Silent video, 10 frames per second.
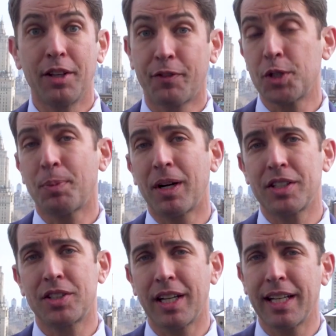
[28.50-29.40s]
In the first part of
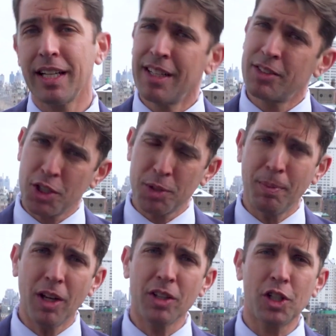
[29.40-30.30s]
the study, the
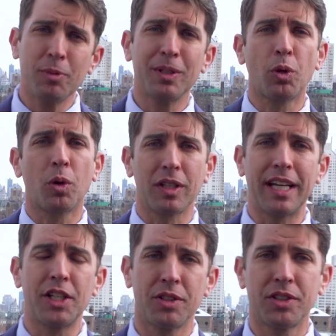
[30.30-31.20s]
small human
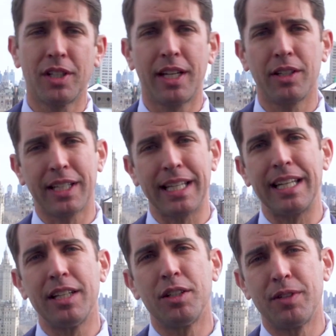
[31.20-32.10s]
correlational study looking
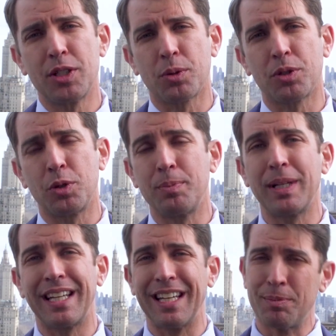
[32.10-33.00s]
at individuals who'd
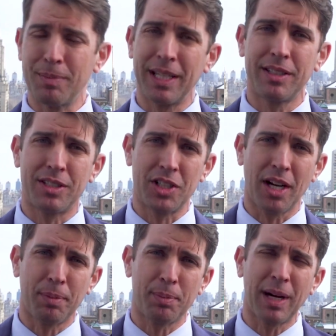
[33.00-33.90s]
been admitted to
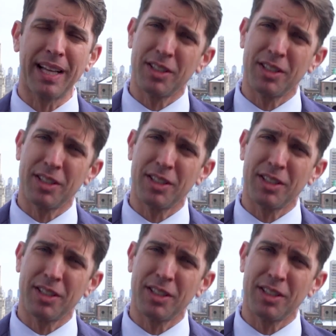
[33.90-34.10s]
Sheppard Pratt.